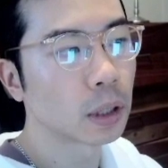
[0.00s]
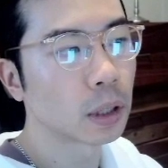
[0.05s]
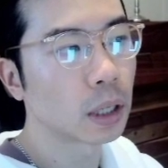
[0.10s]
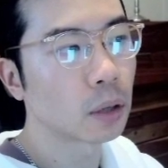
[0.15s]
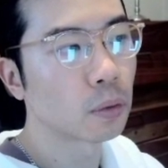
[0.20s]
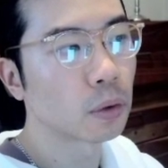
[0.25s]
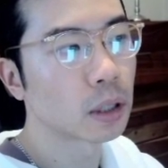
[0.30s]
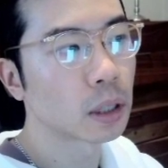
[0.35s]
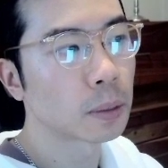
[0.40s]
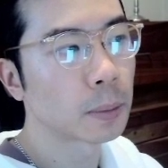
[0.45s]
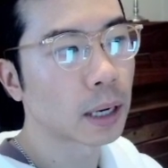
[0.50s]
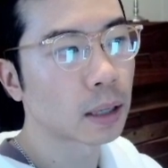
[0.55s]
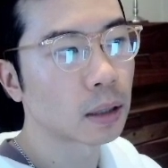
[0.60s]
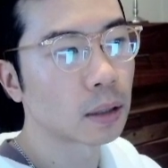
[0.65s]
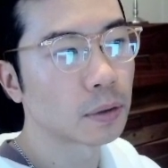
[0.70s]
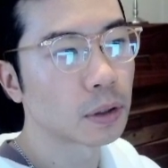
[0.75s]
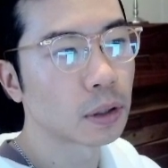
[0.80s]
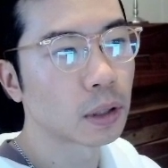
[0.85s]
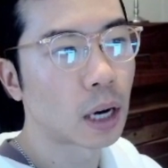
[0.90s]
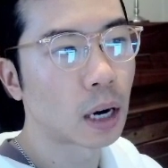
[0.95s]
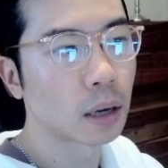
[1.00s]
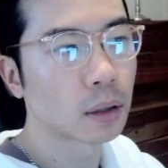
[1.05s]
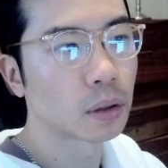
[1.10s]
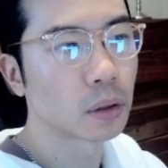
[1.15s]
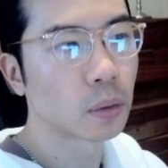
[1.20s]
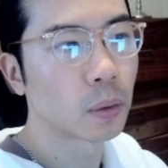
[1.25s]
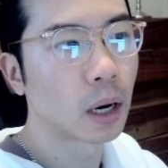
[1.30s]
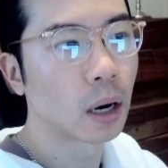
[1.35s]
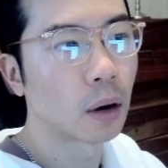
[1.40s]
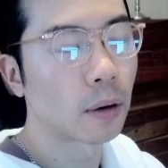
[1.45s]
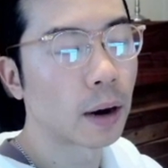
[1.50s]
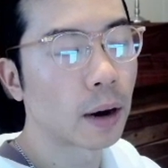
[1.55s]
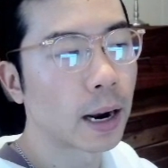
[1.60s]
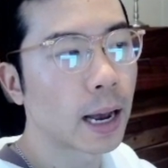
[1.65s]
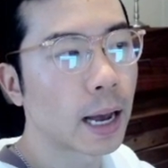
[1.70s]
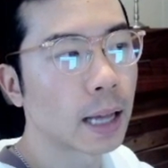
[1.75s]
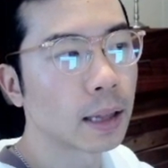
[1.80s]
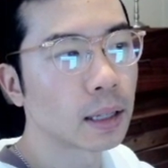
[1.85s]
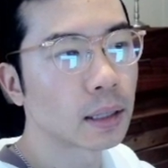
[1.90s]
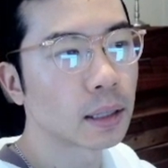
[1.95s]
the respective stocks as well, right?
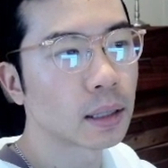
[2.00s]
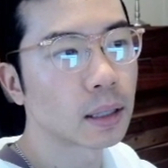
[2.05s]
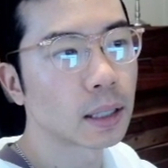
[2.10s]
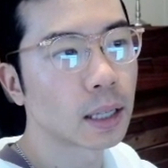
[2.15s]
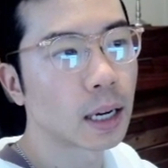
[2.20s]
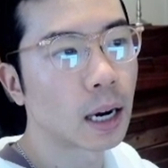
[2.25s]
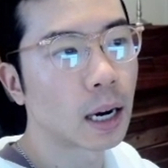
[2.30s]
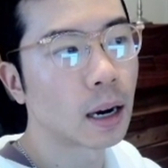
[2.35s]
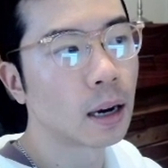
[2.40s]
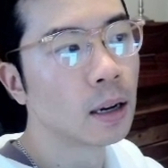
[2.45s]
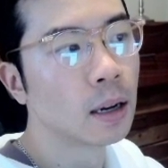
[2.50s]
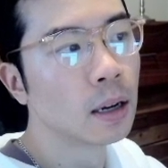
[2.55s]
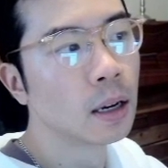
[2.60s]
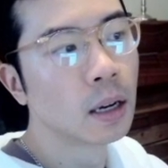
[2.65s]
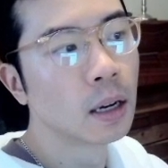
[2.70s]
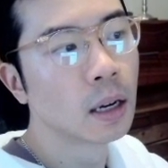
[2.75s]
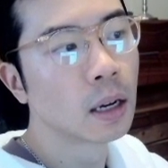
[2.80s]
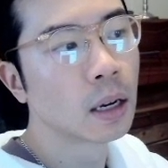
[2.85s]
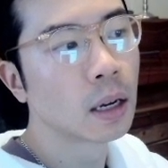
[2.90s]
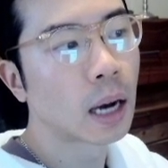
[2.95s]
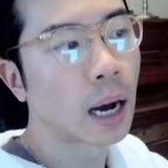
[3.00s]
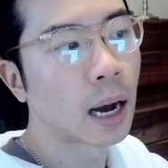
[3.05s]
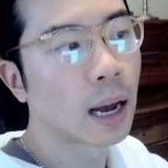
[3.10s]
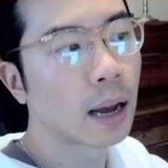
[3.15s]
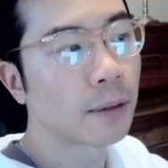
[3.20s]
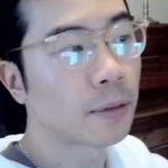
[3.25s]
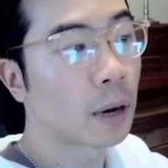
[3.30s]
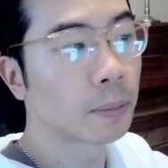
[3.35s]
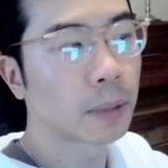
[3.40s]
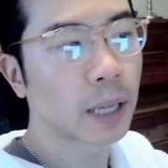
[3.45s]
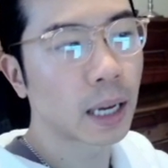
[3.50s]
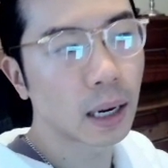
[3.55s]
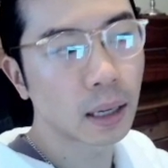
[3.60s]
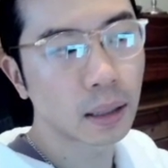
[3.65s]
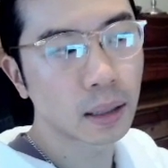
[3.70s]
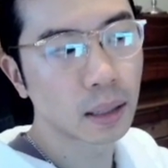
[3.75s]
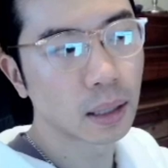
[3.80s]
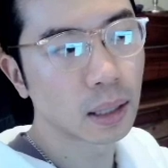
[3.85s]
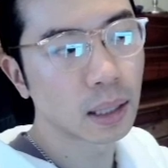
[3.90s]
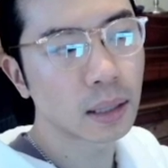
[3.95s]
And this is, I have updated
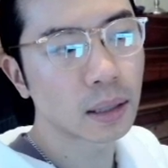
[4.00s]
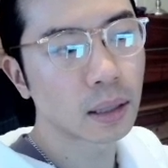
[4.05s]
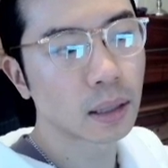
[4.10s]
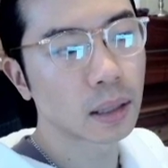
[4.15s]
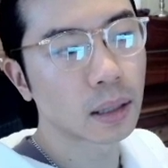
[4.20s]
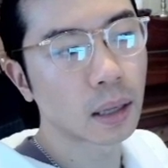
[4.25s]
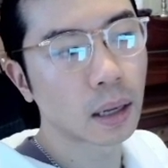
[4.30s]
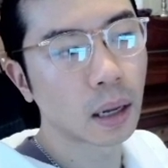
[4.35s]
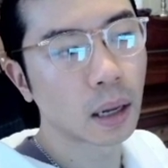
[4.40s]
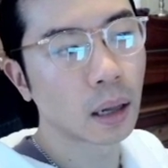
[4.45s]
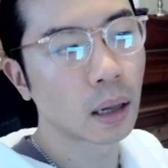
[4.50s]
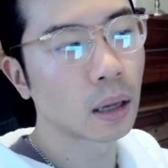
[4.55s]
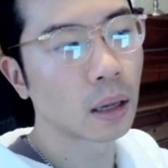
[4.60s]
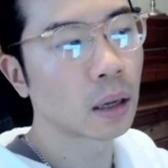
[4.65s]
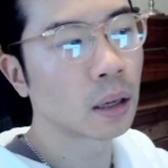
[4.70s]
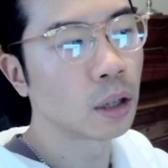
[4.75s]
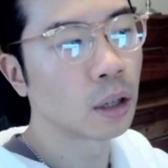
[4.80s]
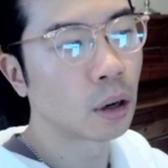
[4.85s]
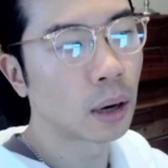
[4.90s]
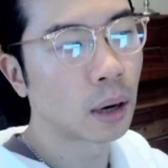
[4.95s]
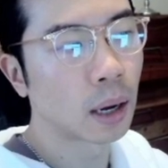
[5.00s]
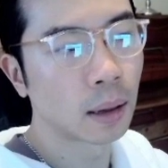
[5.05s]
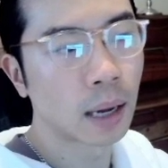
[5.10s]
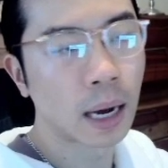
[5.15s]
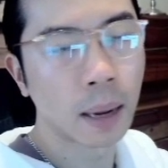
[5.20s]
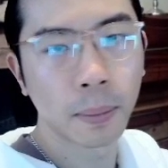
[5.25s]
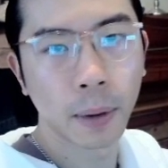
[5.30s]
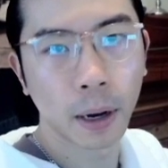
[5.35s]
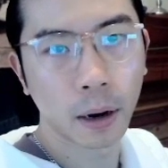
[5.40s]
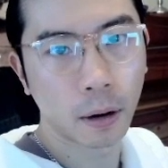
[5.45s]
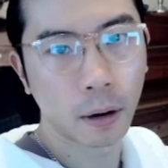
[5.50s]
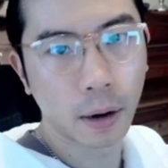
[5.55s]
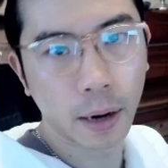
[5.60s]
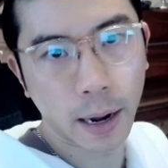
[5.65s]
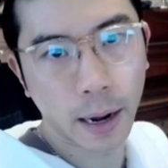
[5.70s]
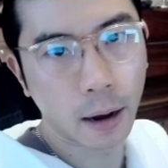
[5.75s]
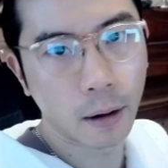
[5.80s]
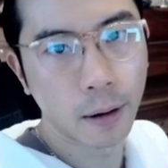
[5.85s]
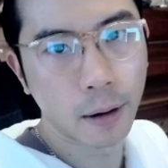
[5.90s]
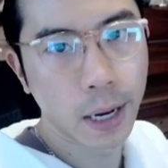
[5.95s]
the lists, a lot bigger
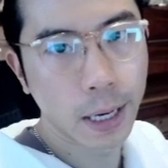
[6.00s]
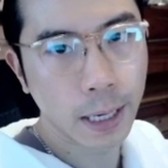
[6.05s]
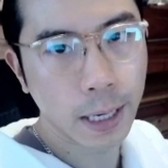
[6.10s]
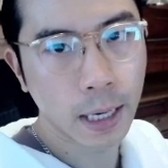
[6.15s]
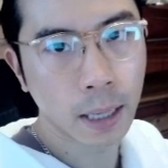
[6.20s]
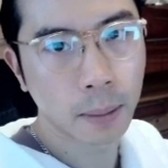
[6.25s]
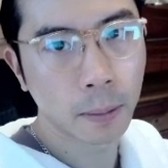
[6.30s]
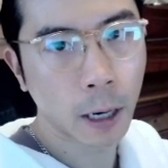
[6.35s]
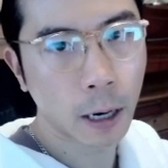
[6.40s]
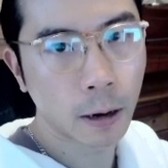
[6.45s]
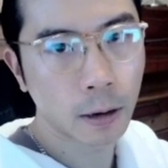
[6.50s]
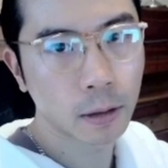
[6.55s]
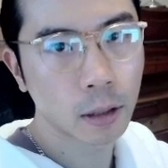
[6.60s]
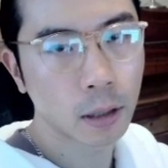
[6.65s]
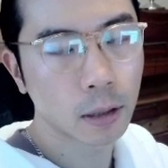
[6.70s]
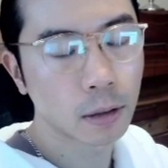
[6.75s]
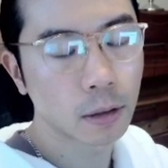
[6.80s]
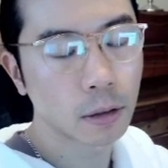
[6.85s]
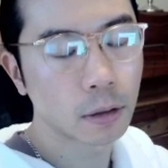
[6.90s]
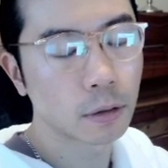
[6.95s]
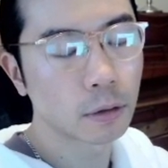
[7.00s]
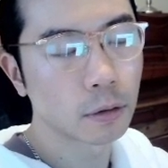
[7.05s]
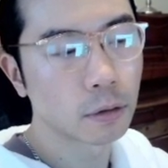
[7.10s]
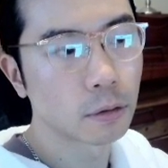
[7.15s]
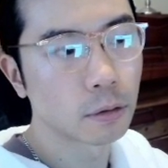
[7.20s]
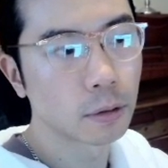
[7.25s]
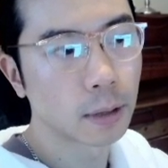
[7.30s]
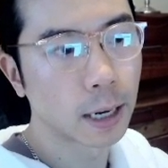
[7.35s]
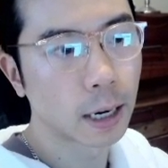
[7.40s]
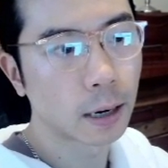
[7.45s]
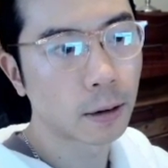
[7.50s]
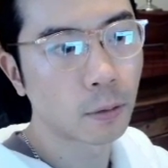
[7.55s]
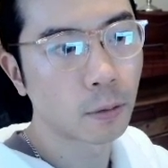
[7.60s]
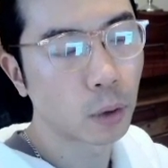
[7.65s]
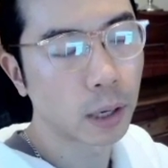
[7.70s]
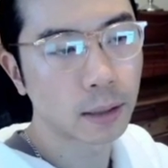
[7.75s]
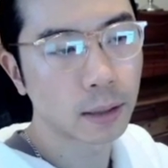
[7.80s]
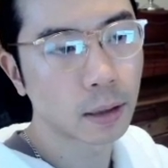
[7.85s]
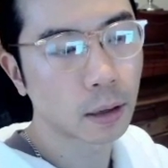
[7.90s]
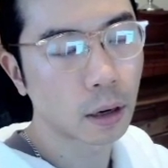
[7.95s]
now in comparisons to like
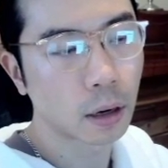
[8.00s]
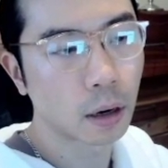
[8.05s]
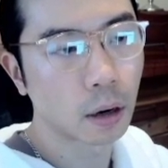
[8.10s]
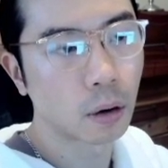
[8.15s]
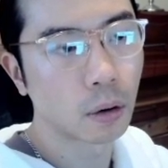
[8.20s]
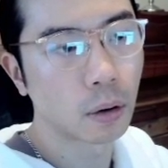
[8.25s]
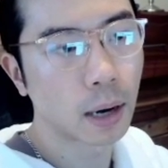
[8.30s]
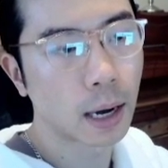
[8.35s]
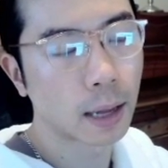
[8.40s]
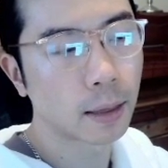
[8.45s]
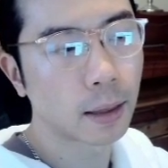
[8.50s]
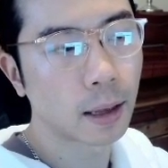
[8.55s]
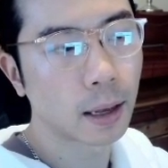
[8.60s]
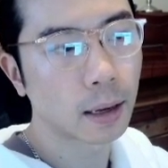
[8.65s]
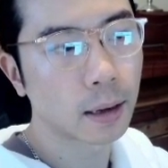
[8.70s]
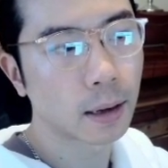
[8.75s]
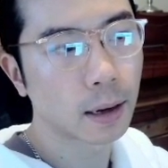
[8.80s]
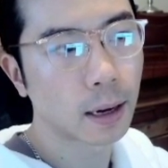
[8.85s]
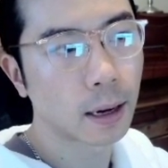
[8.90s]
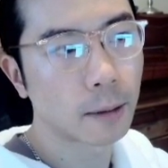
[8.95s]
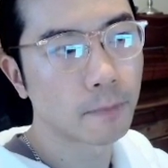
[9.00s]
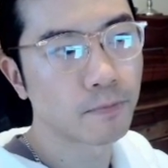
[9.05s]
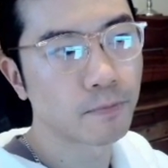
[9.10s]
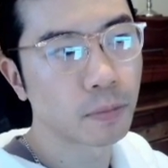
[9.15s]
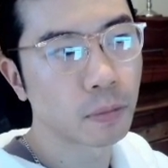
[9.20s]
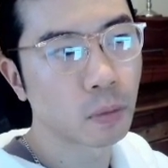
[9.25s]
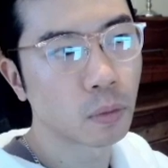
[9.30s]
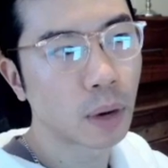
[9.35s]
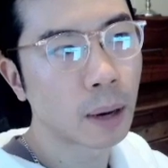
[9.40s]
weeks ago. I think I'm